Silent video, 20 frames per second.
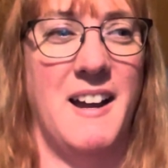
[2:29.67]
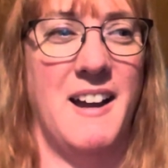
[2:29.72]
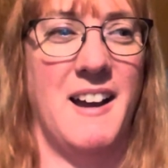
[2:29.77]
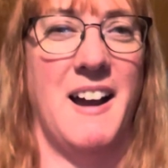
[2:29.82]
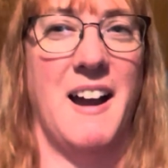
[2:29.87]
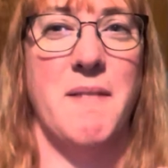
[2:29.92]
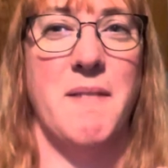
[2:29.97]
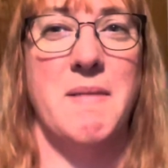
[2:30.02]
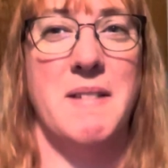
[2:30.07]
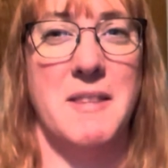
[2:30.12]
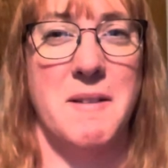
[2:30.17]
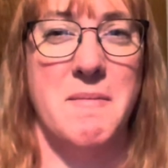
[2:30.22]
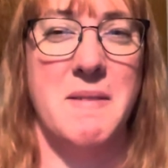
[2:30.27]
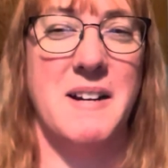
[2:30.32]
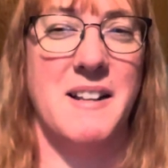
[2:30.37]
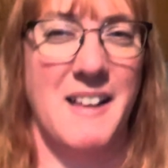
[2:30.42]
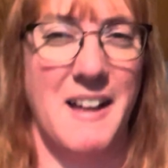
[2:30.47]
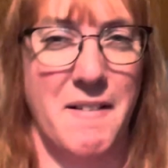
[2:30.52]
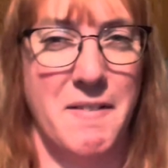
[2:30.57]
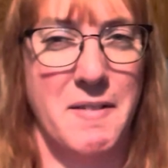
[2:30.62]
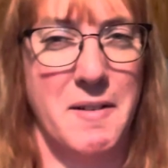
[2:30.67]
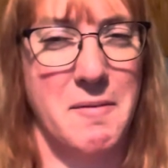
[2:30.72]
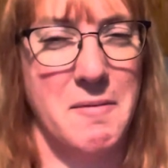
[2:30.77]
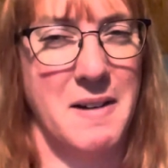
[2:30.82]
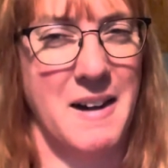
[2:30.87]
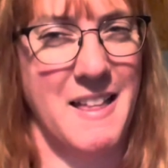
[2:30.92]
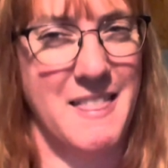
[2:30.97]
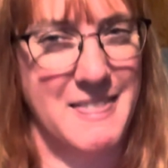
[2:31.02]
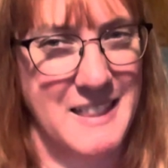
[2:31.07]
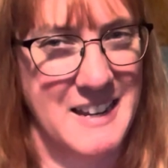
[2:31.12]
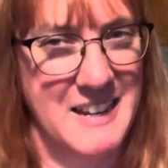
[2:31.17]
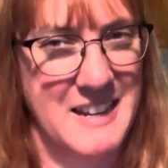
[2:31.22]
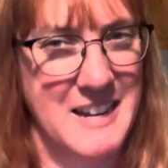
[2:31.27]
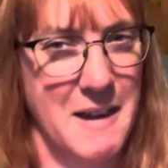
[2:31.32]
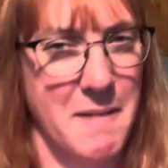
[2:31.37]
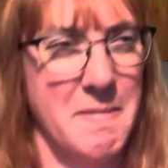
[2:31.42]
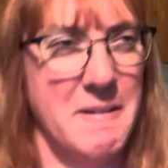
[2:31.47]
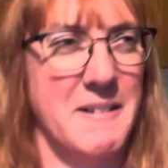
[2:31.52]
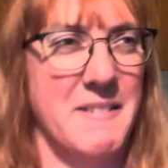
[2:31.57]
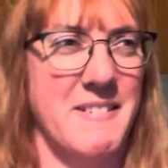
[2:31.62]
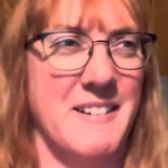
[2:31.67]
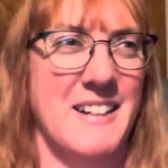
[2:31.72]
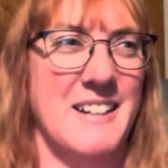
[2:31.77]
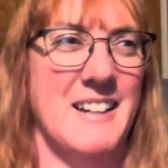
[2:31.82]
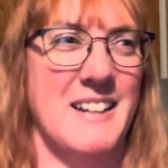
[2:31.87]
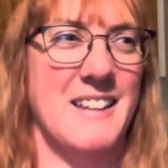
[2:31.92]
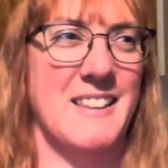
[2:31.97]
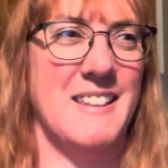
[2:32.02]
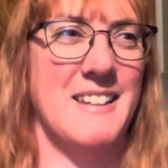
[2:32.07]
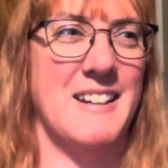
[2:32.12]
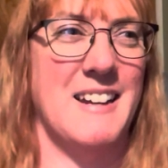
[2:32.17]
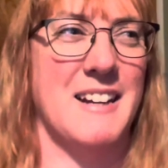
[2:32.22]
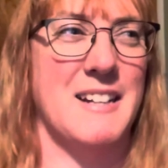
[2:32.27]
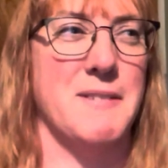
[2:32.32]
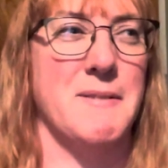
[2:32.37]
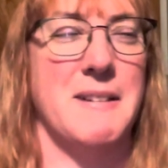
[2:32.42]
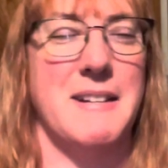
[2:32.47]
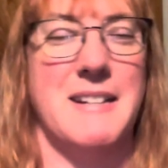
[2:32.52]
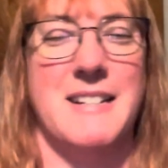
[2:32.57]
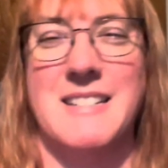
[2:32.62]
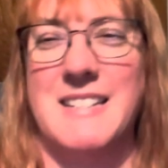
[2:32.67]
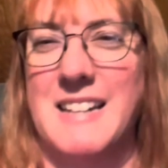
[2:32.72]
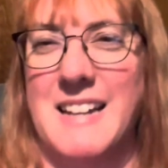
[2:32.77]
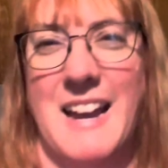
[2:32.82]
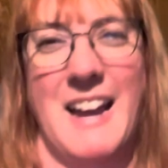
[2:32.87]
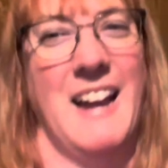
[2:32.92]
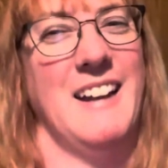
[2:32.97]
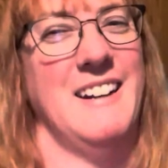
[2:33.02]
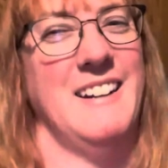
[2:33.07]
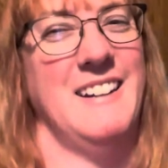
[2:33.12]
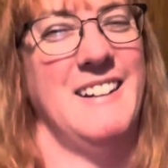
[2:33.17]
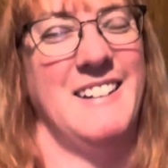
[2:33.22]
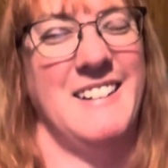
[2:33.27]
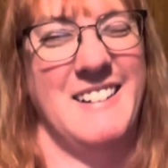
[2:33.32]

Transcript: I'm in the middle of, and what I think I'm going to read in the next week. again,